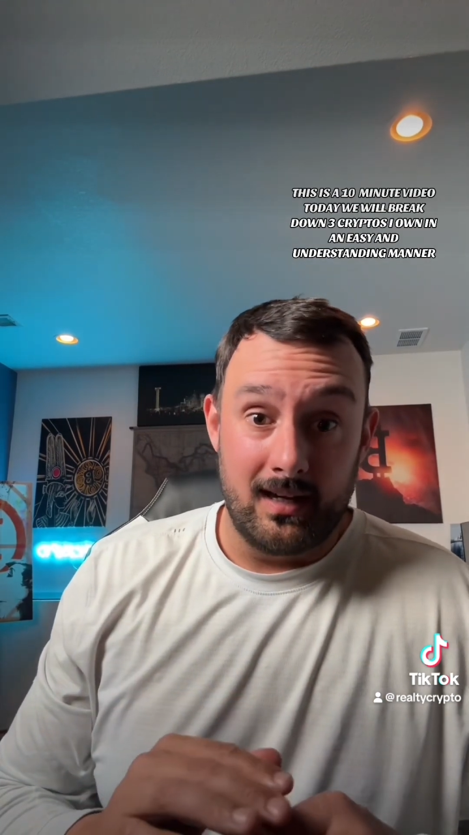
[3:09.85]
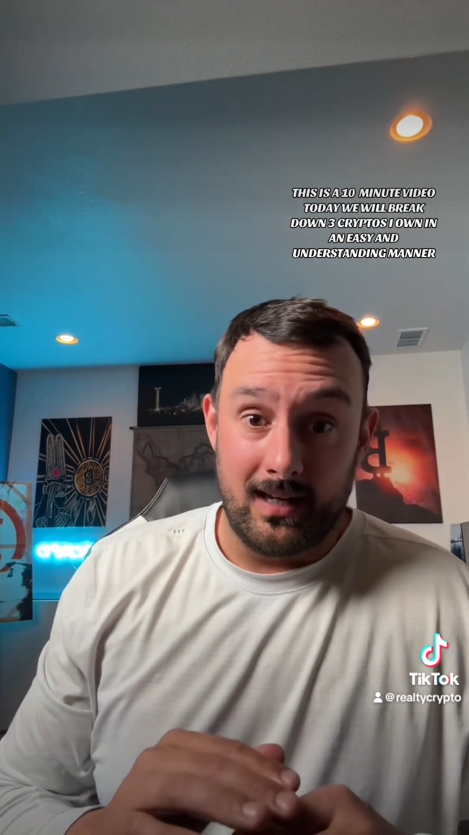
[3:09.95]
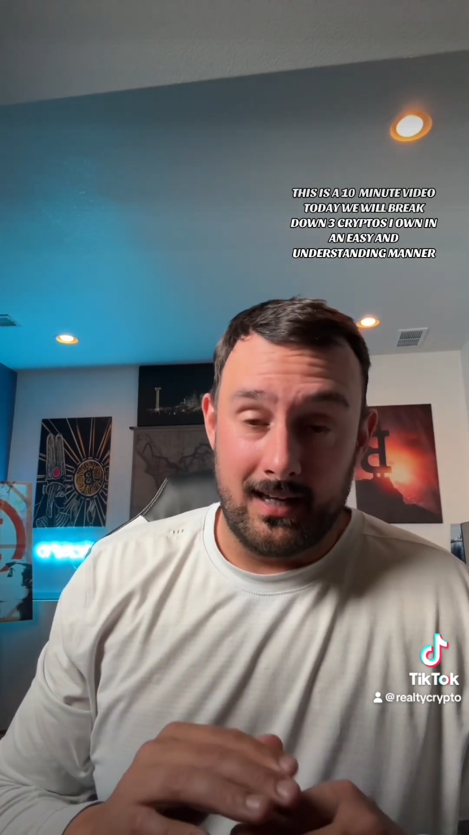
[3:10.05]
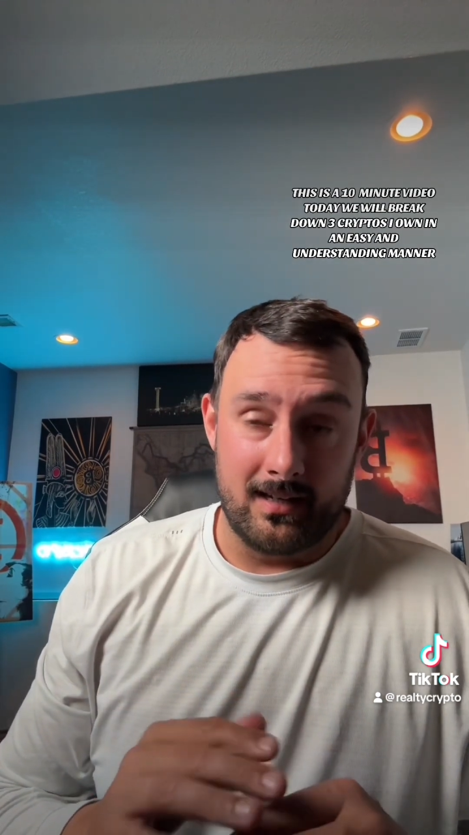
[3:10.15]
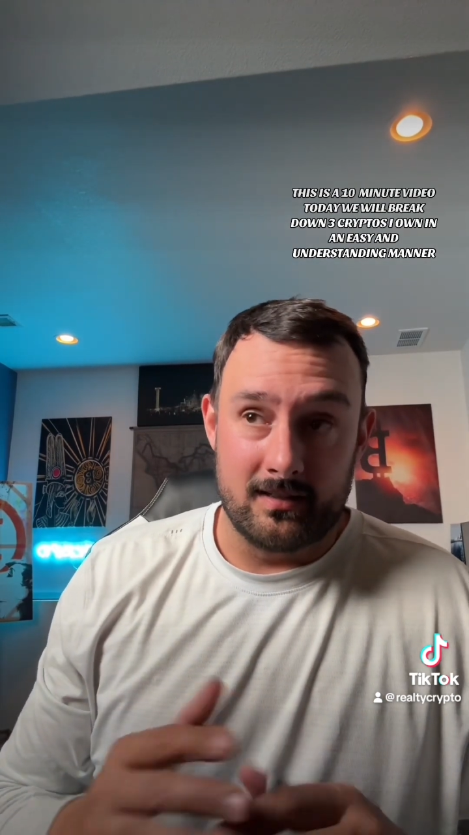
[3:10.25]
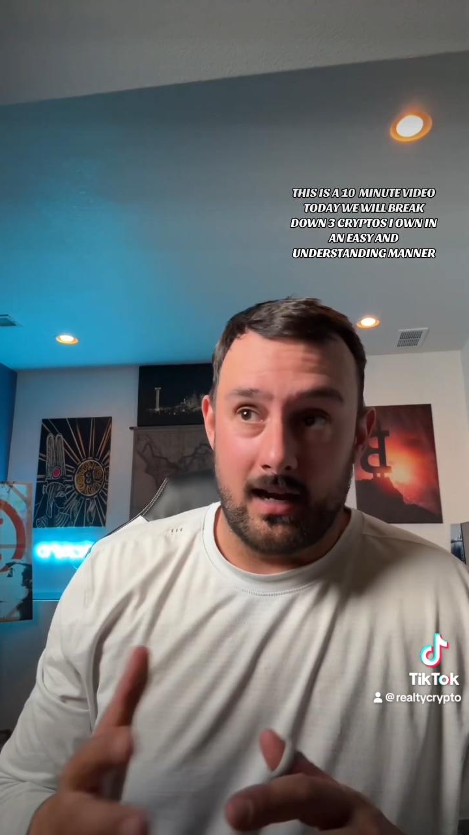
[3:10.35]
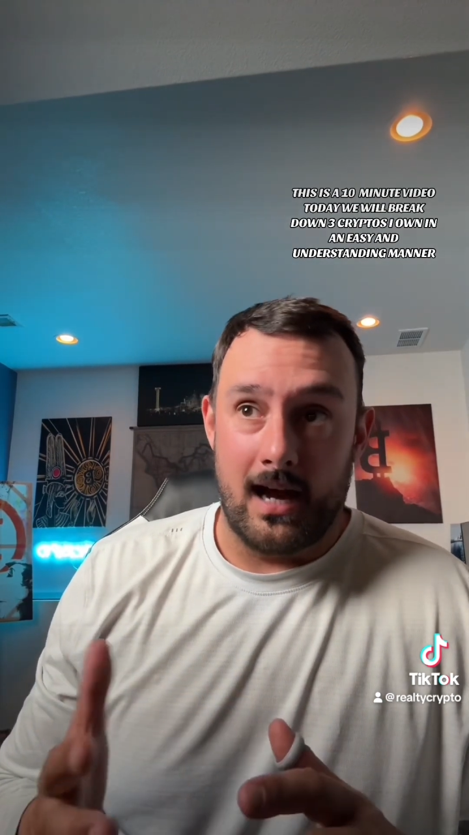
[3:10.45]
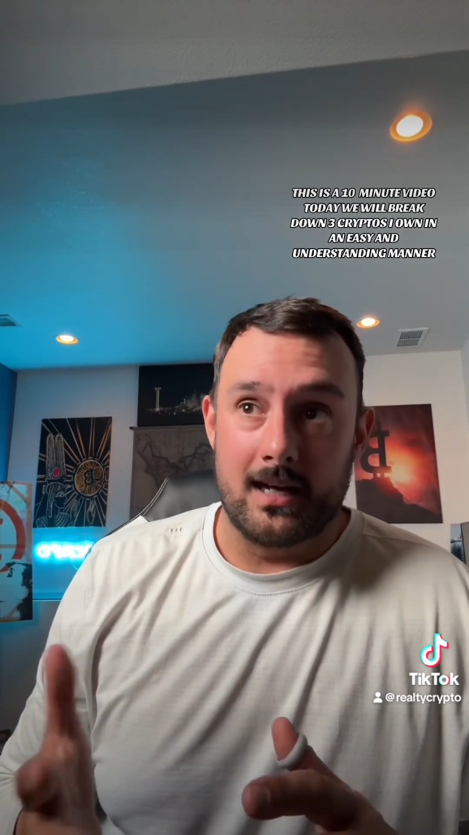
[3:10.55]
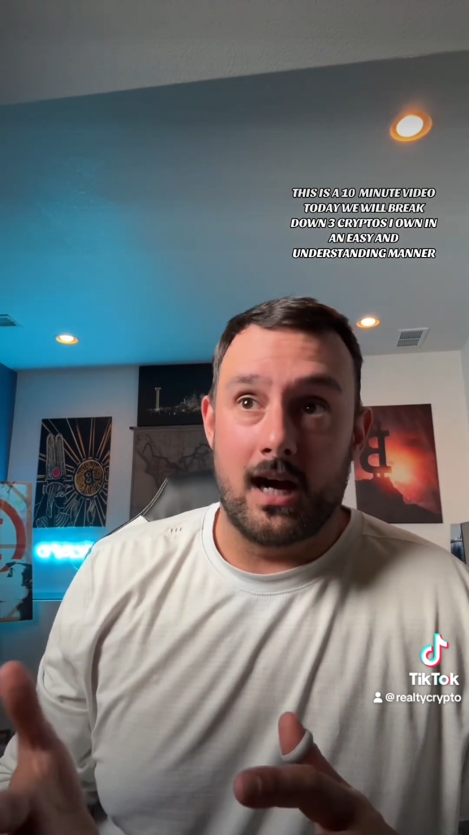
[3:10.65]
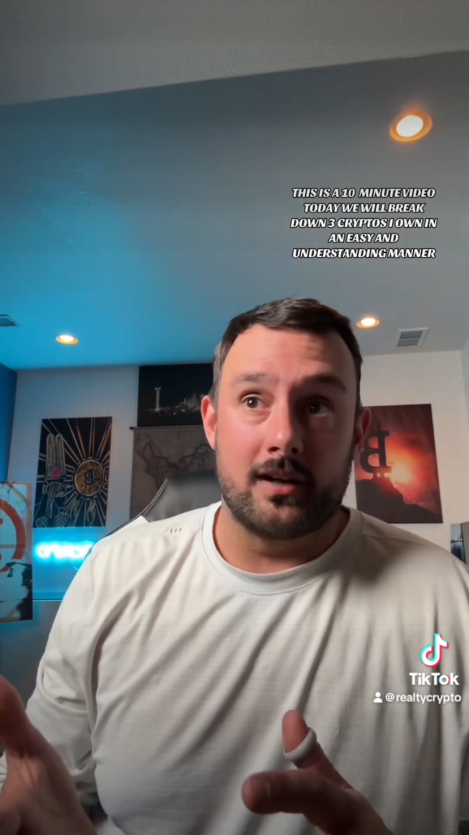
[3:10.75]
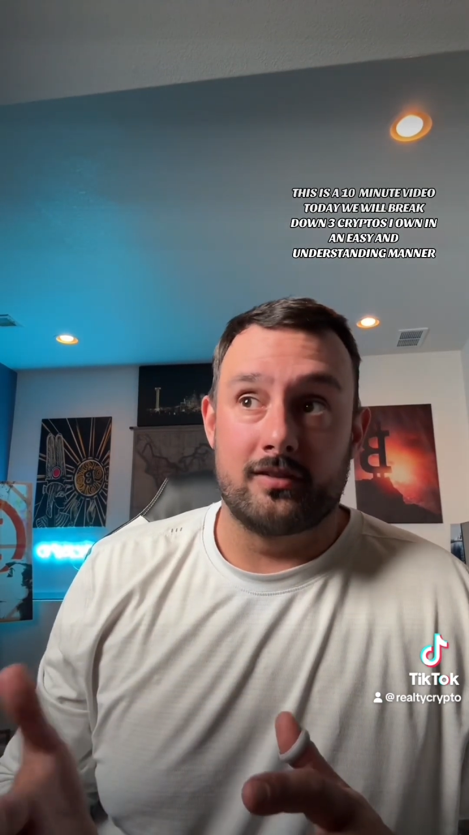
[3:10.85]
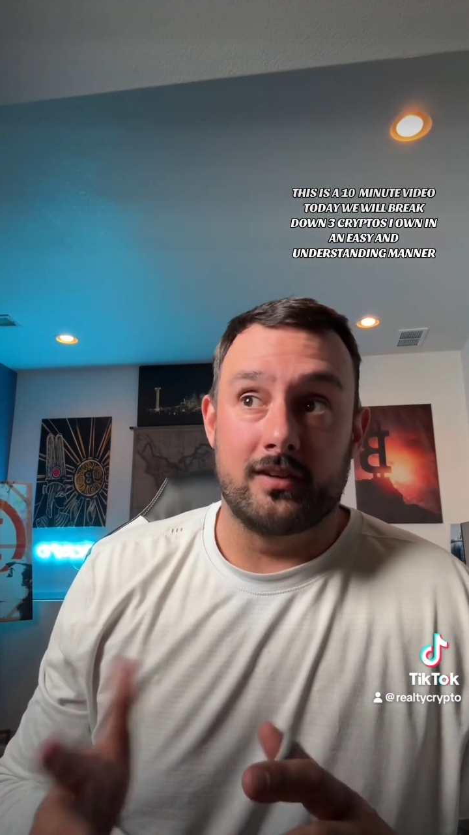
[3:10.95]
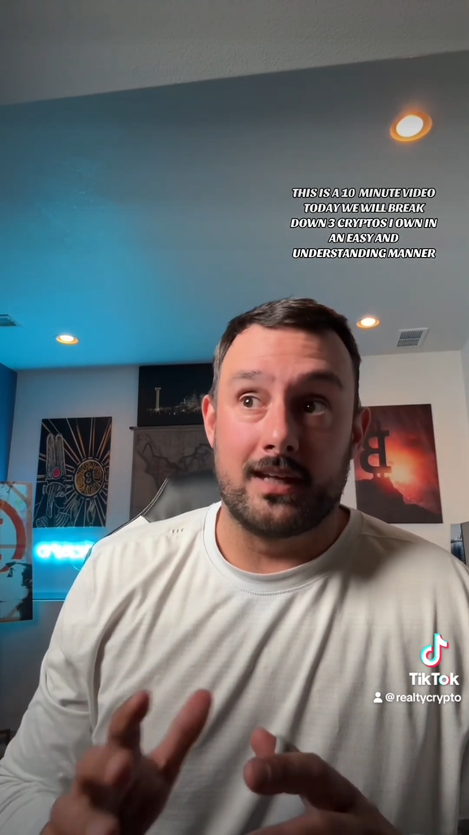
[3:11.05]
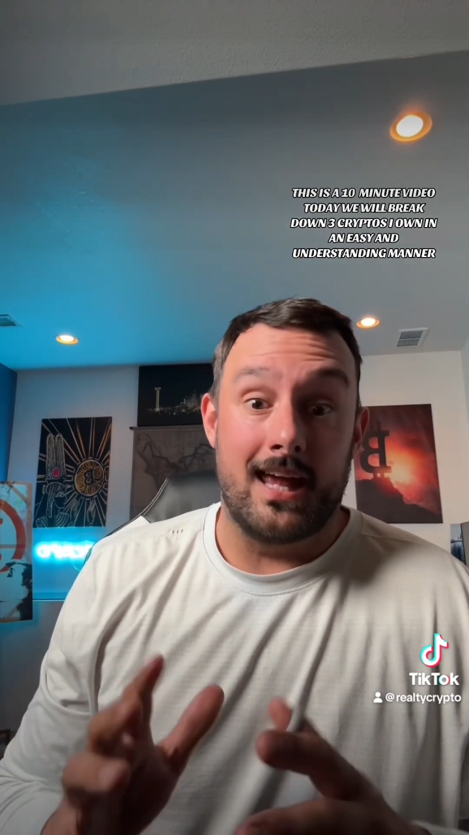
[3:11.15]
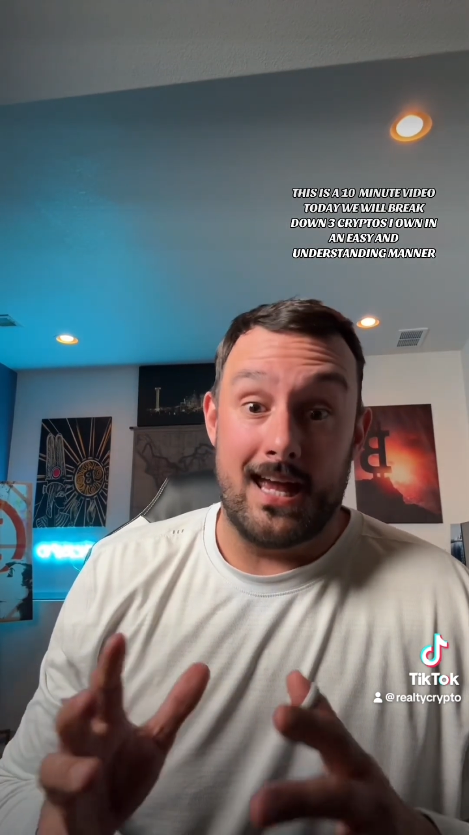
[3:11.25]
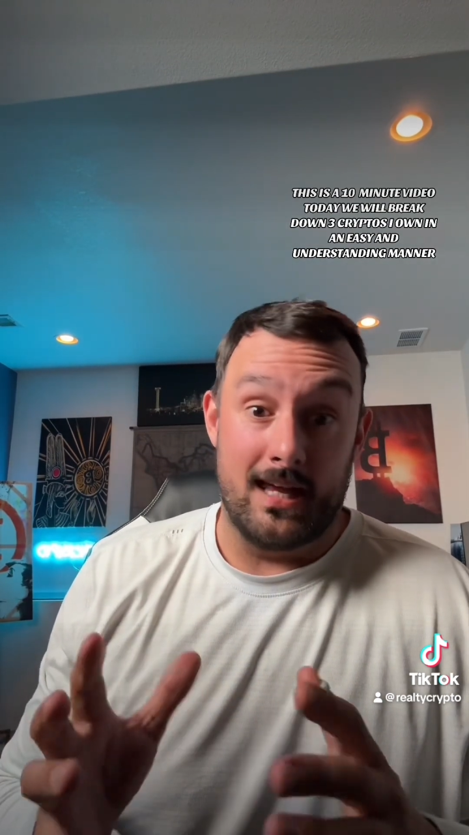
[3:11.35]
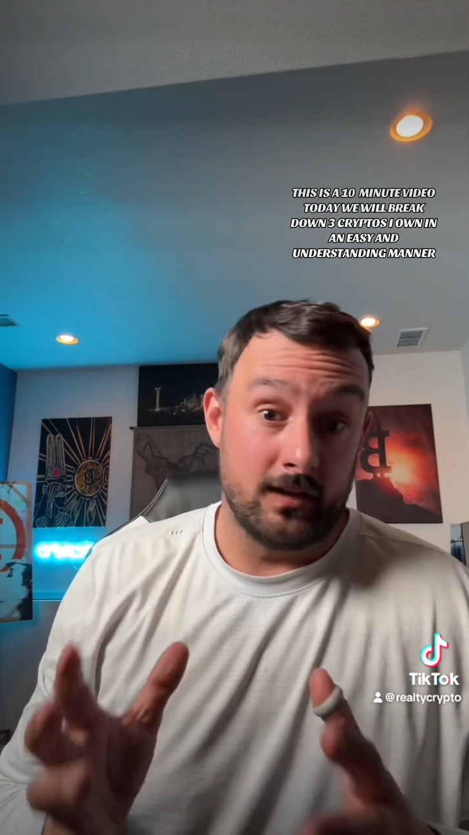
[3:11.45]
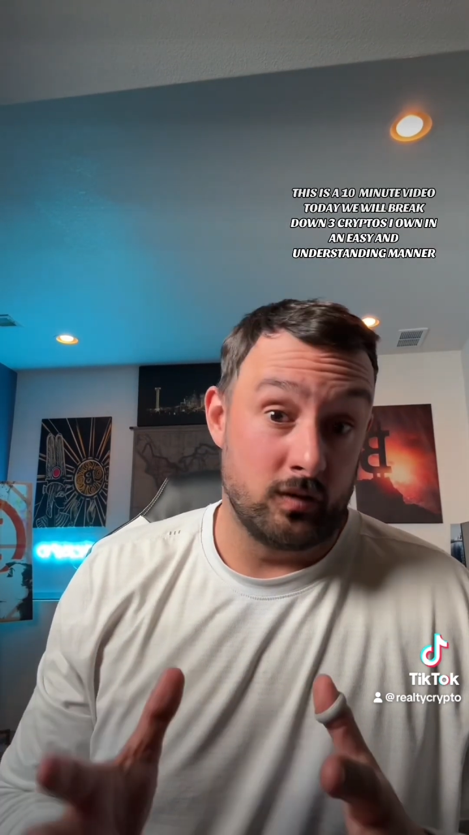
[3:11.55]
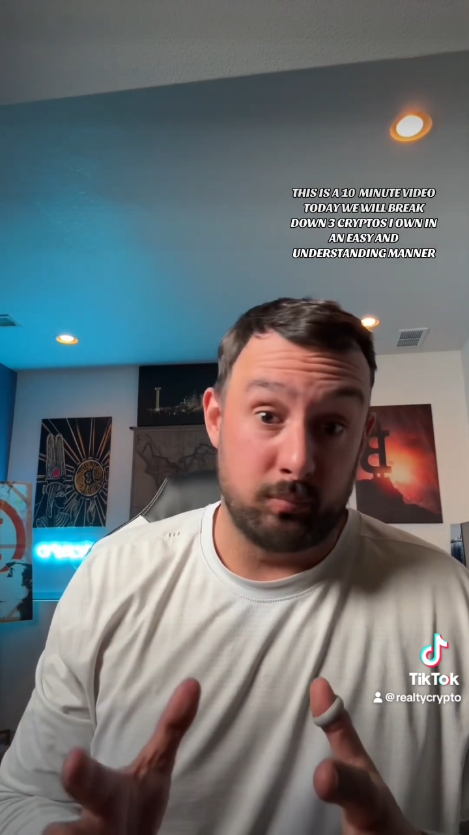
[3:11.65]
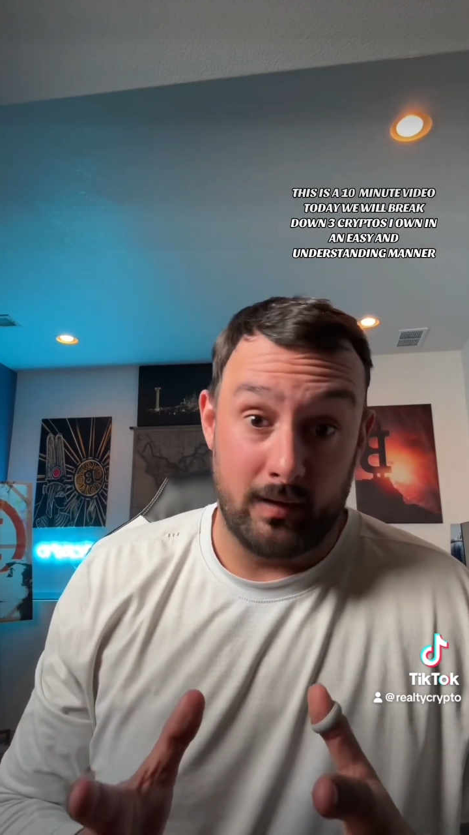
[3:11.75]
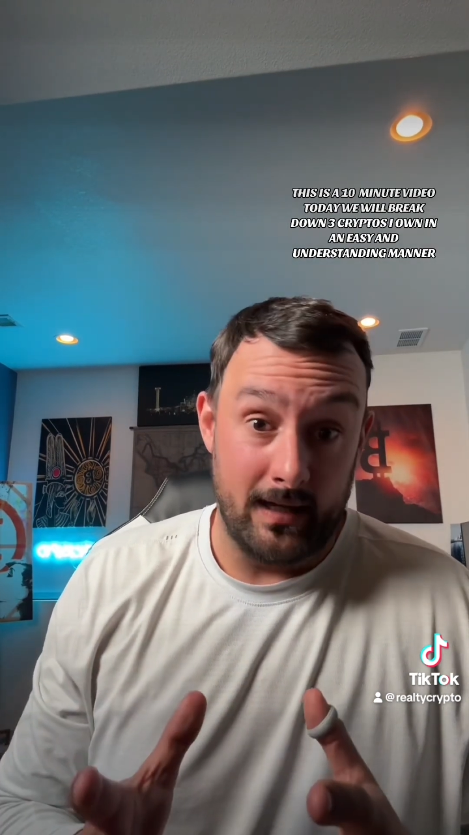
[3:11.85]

and I honestly can't explain